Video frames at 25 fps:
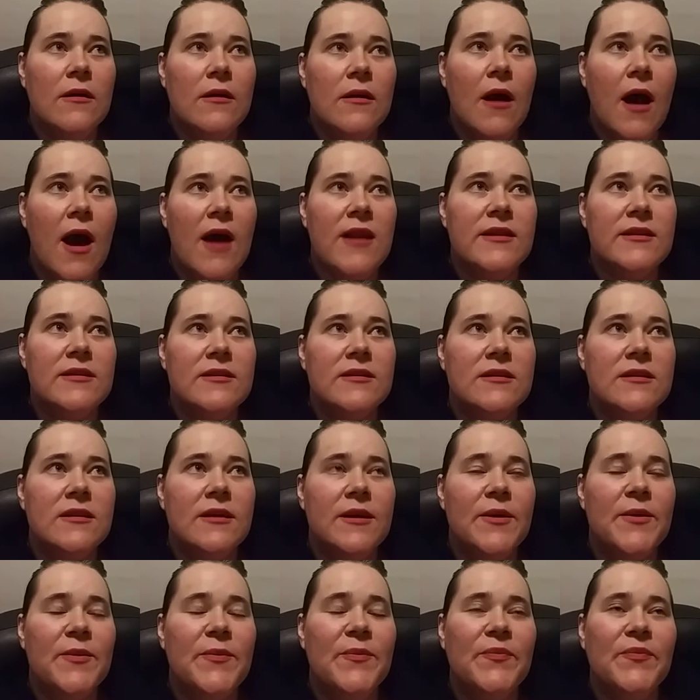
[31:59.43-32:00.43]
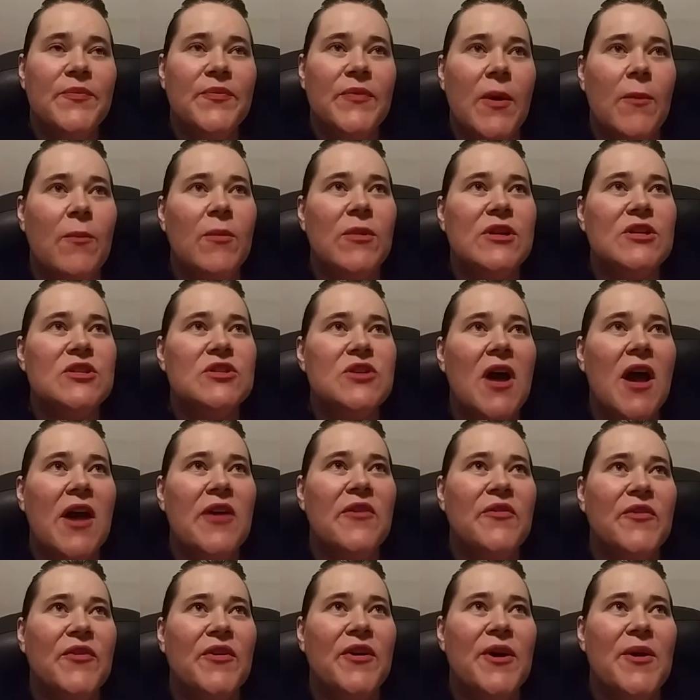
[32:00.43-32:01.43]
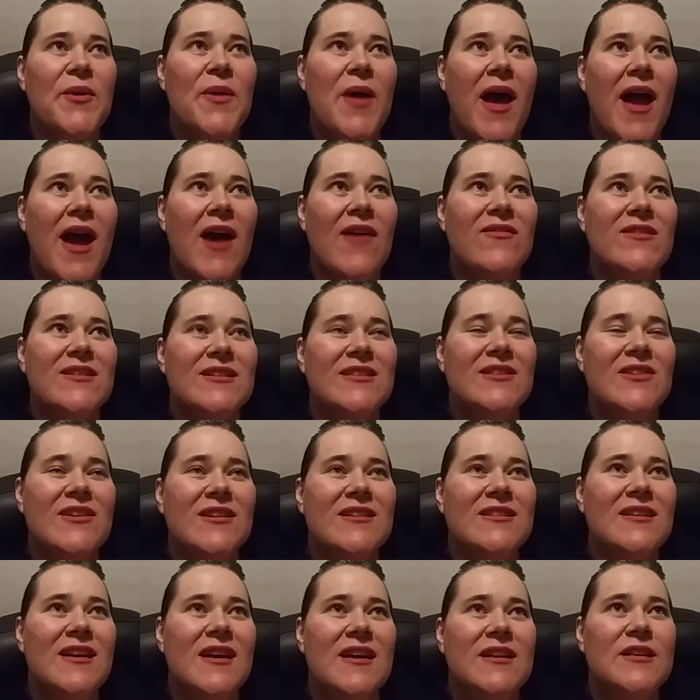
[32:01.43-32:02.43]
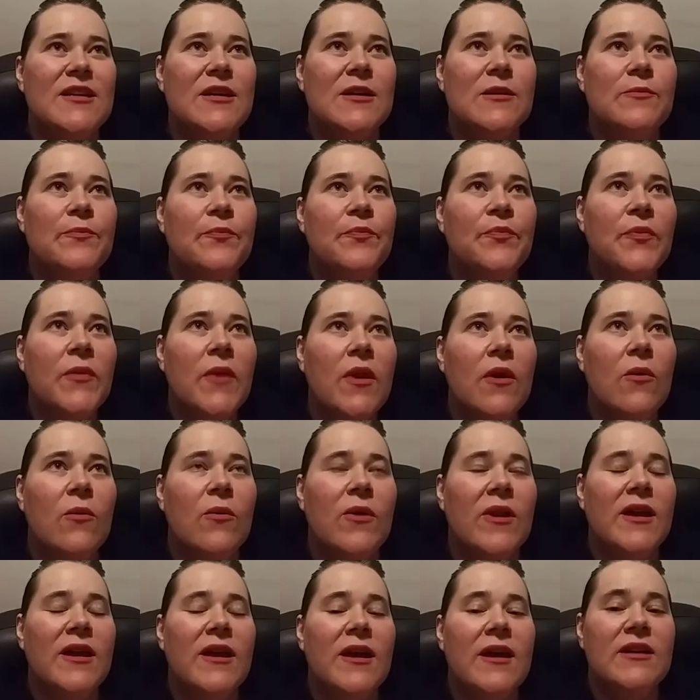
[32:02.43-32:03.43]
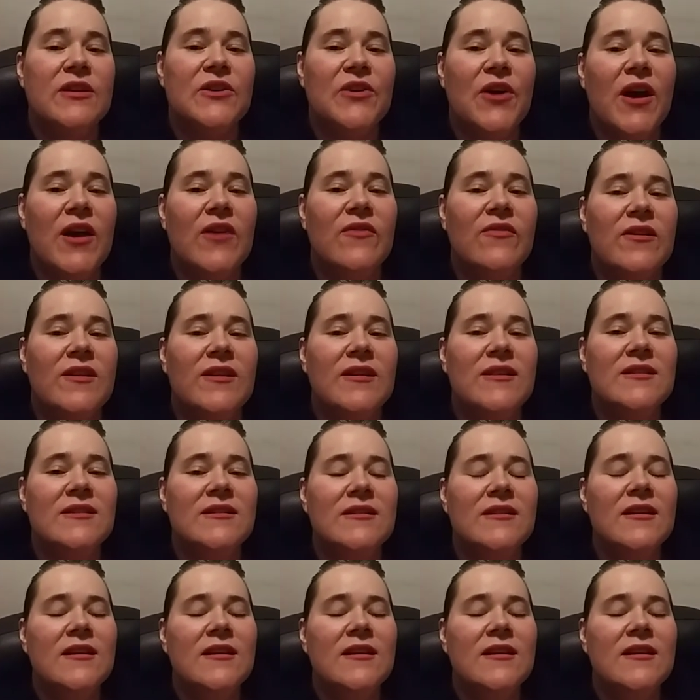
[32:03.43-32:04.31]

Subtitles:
Honestly, I'm going to try for it. I have this crazy idea. When I enter heaven, it